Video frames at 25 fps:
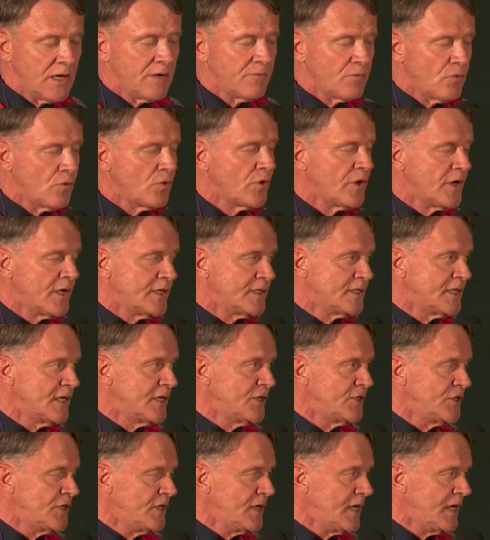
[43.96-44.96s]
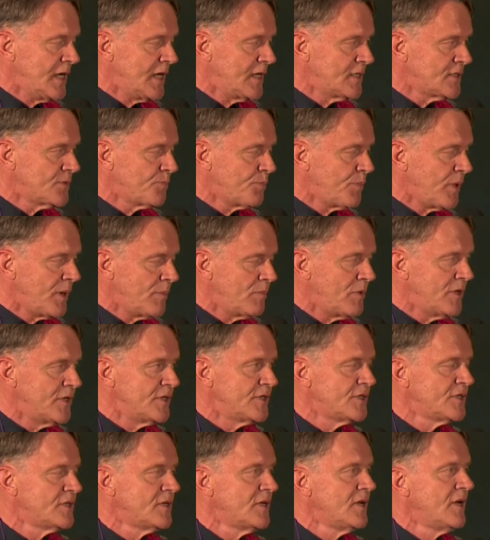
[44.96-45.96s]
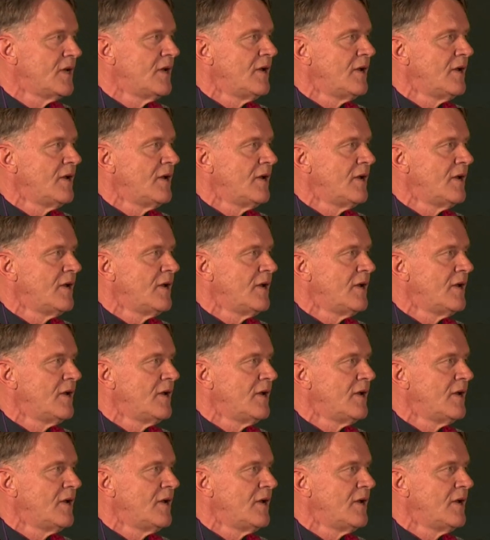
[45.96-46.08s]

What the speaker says: Organization has published